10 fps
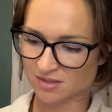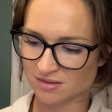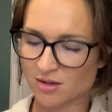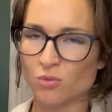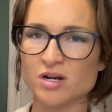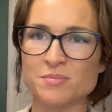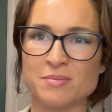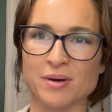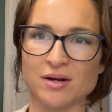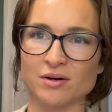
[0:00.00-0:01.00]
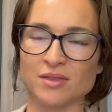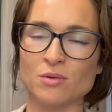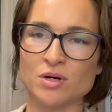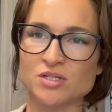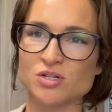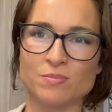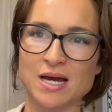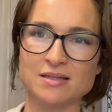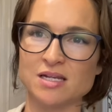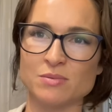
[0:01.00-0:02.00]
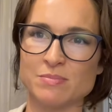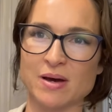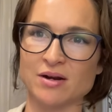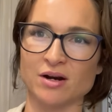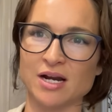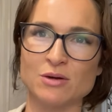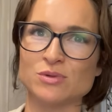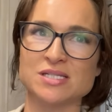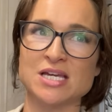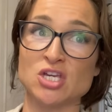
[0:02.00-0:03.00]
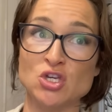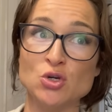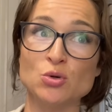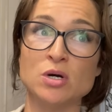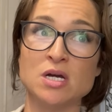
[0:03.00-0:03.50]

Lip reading: They want to be better. They want so badly to be better. It was like they